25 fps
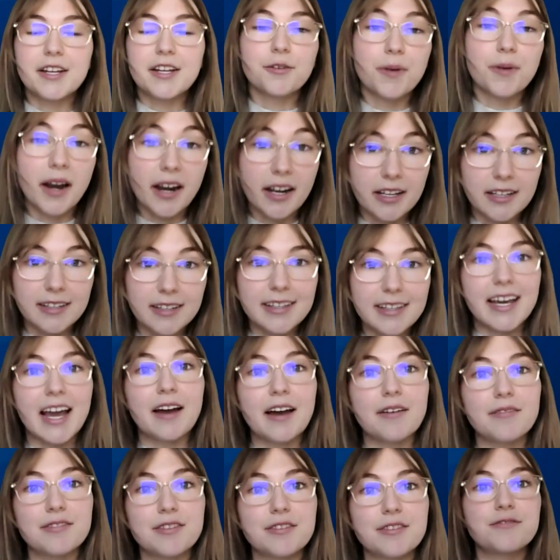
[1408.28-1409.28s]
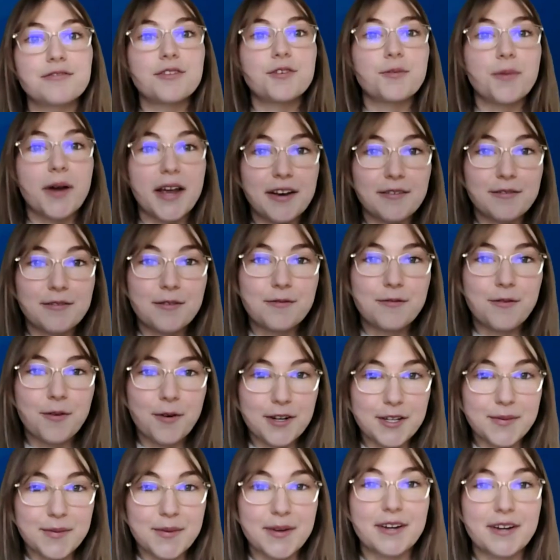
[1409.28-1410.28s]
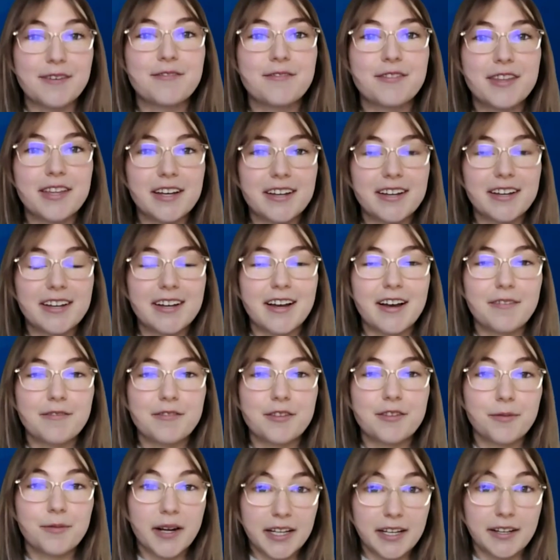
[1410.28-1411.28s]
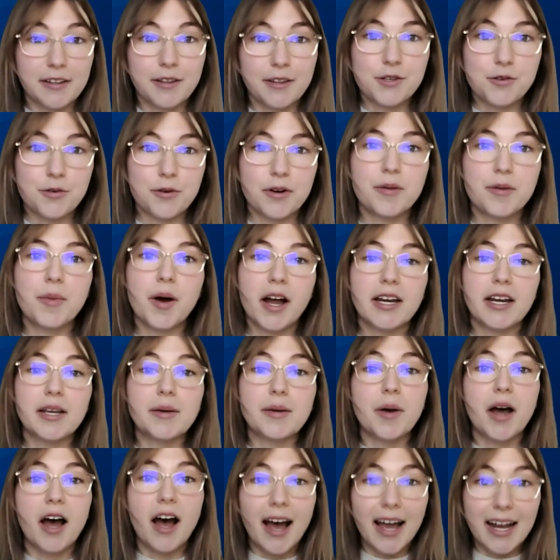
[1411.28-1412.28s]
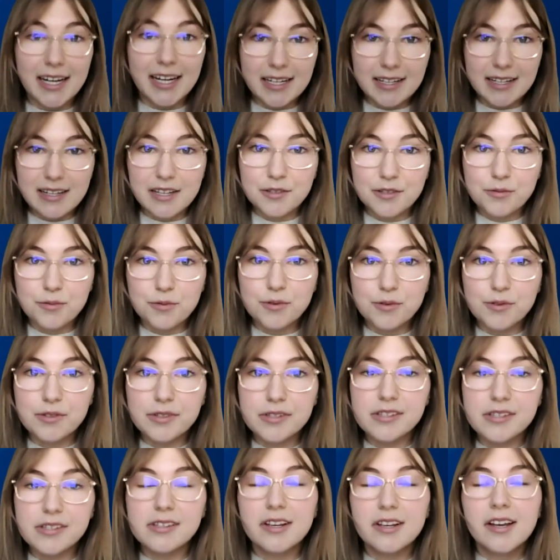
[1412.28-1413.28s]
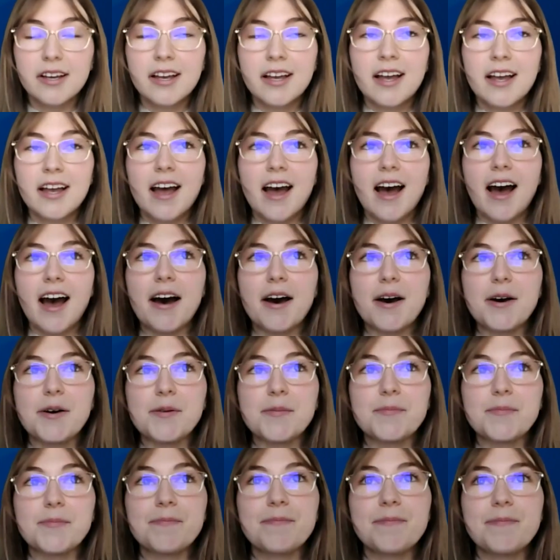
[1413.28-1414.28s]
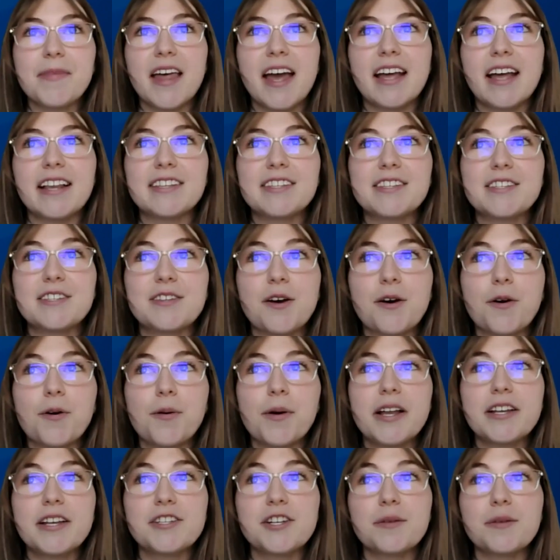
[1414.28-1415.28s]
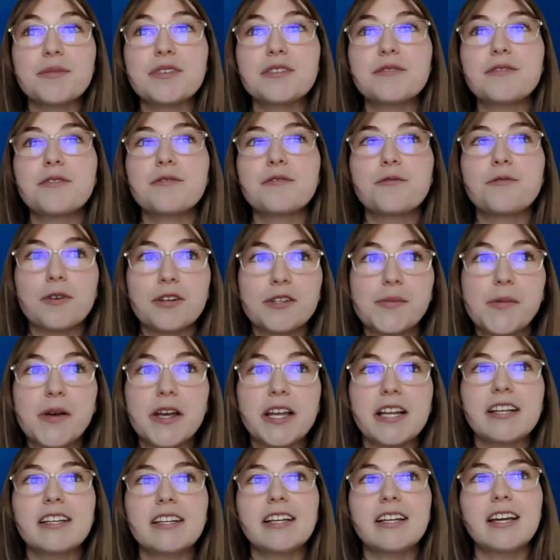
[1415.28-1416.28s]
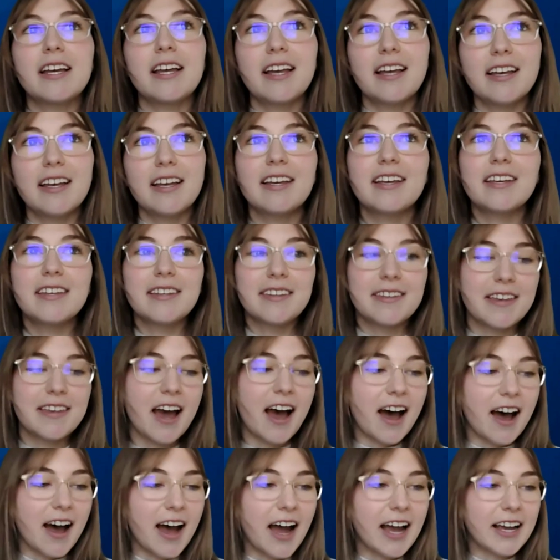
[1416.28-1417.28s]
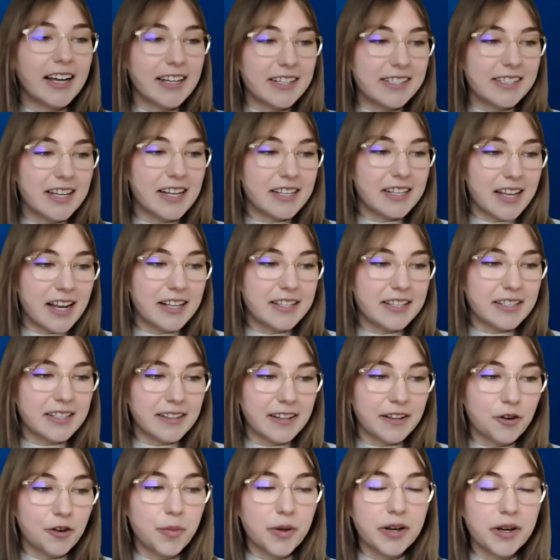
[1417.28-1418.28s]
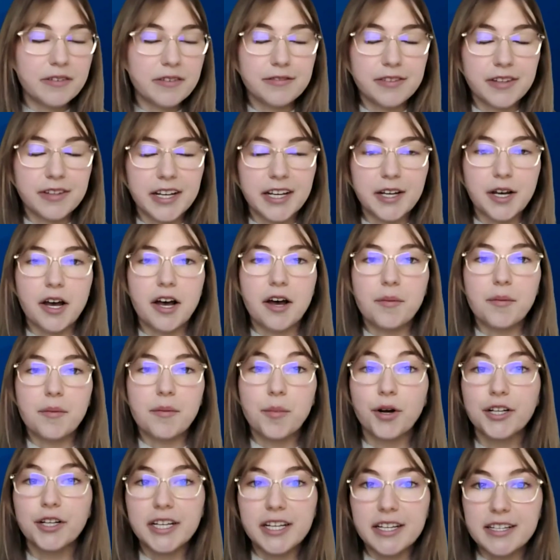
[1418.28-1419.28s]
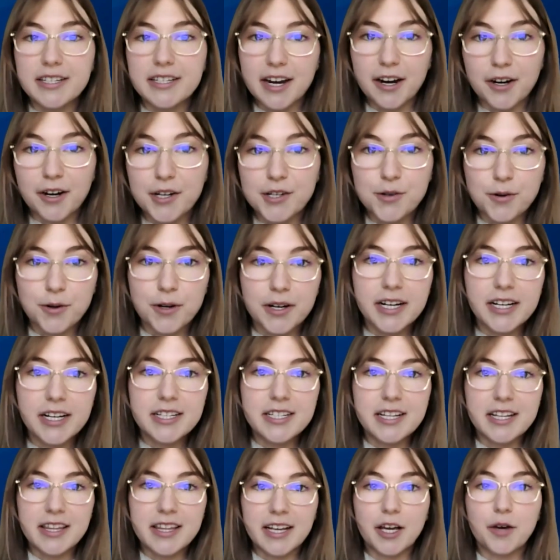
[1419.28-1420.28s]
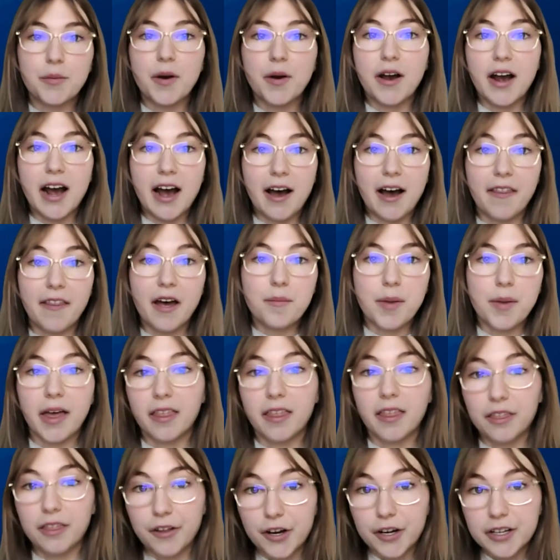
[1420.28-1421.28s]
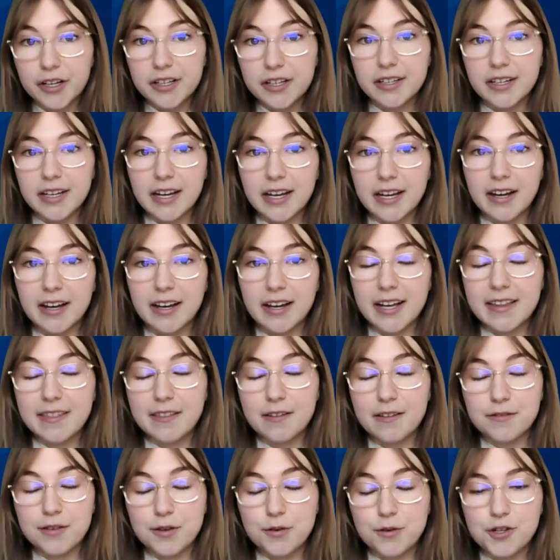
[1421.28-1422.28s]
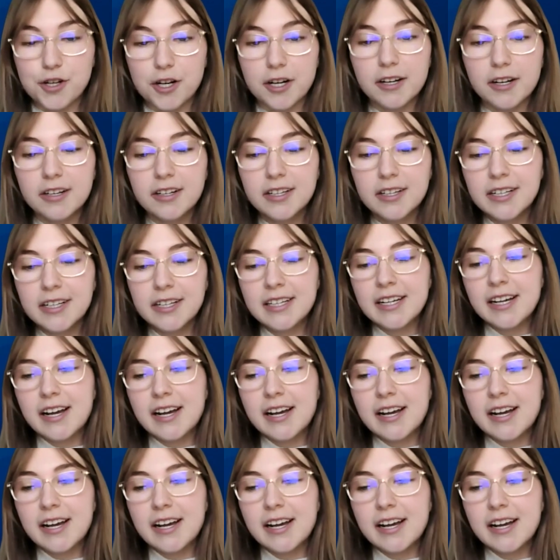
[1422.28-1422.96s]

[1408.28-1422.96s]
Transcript: theoretically have the full weight of enforcement of the regulatory body behind these rules. And so in terms of enforcement, yeah, I guess it's a little bit of like a murky territory to think about how that might look in the future.